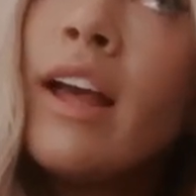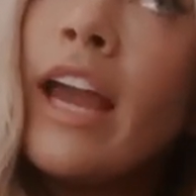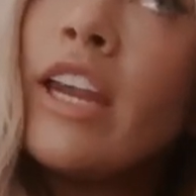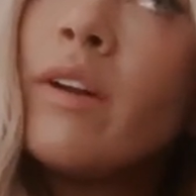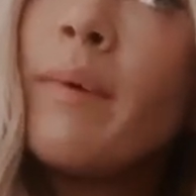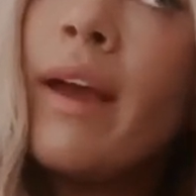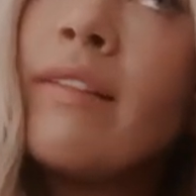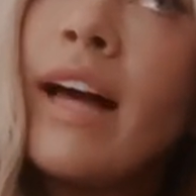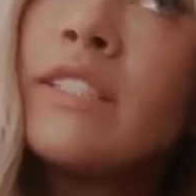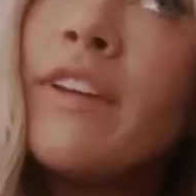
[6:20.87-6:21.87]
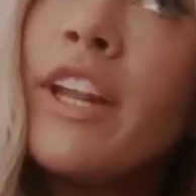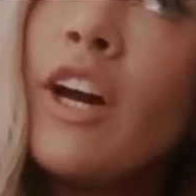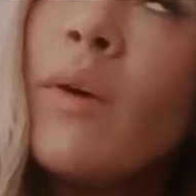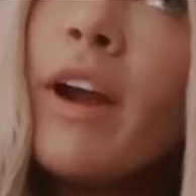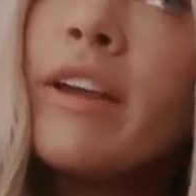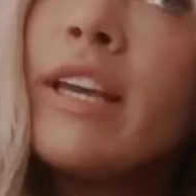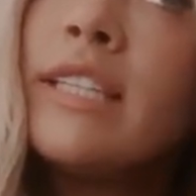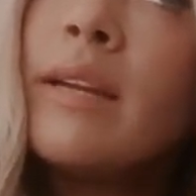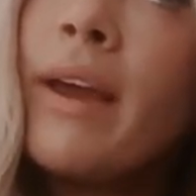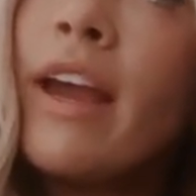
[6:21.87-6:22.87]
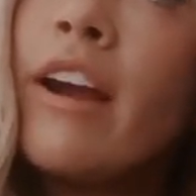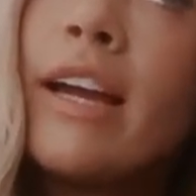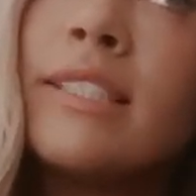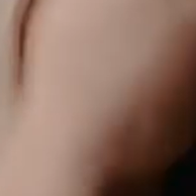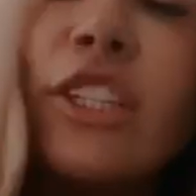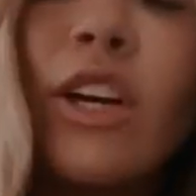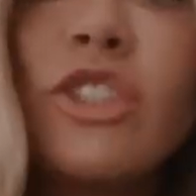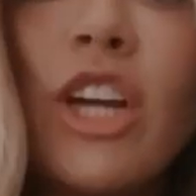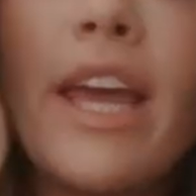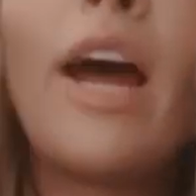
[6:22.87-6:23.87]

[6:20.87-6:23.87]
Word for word: I know in my last video where he did my hair, I said to go check